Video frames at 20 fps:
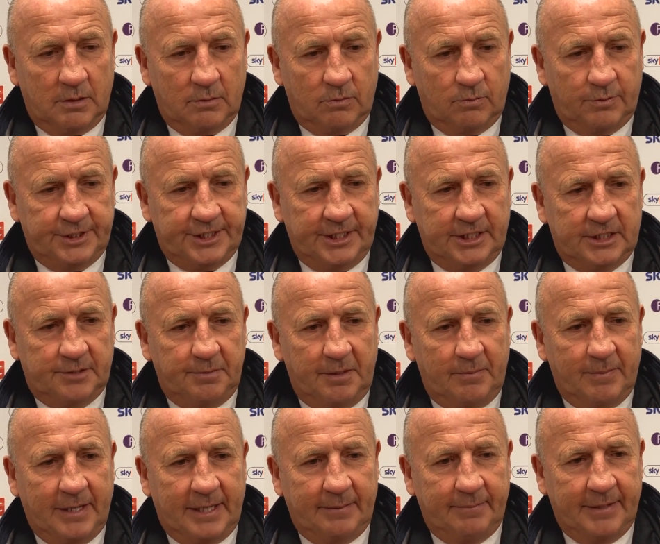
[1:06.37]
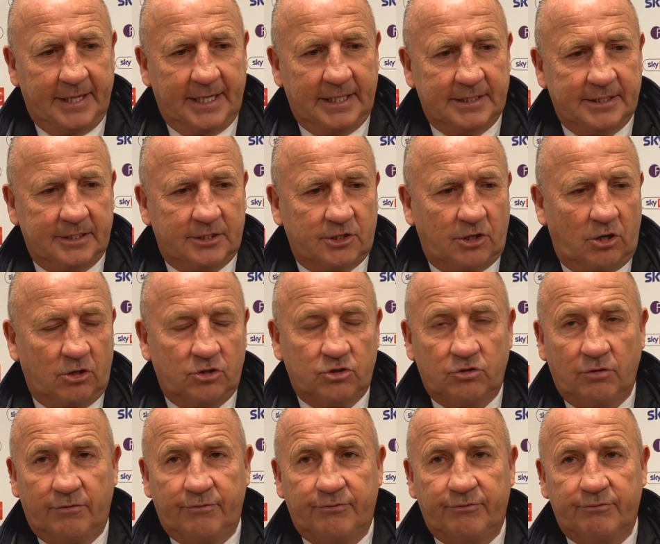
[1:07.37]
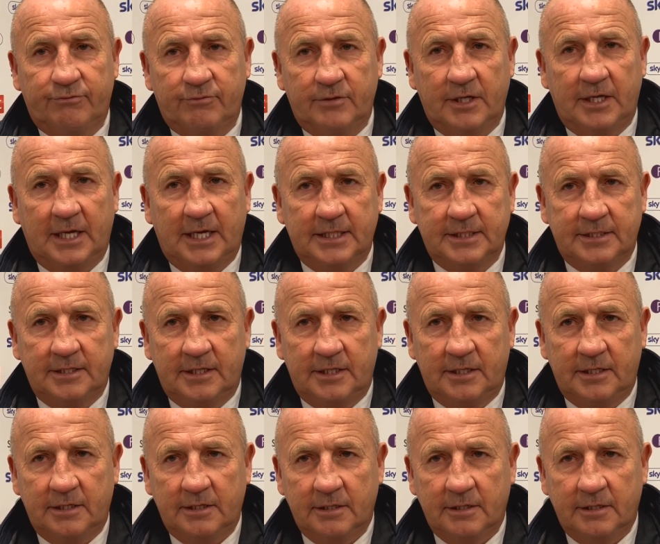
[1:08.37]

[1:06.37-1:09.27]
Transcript: we seem to be made of strong stuff. The lads, you